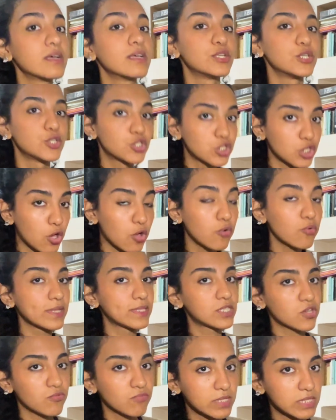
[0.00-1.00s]
So it's
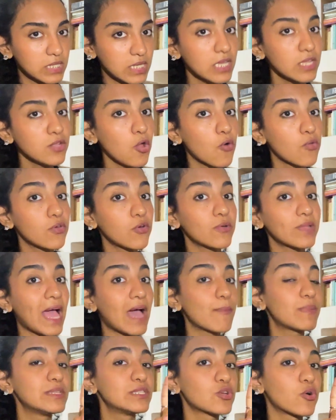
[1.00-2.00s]
a routine, although it
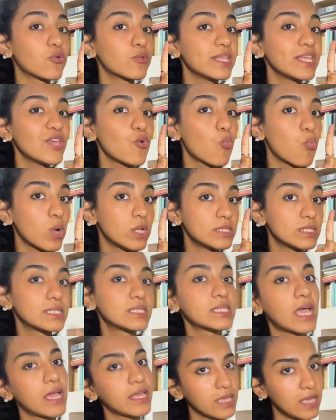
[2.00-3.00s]
happens only once
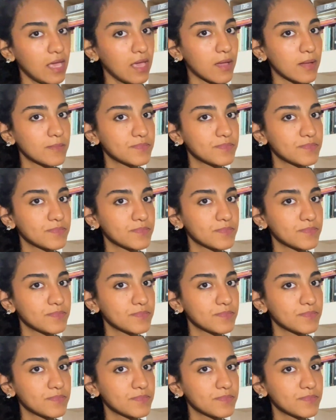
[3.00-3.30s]
a year.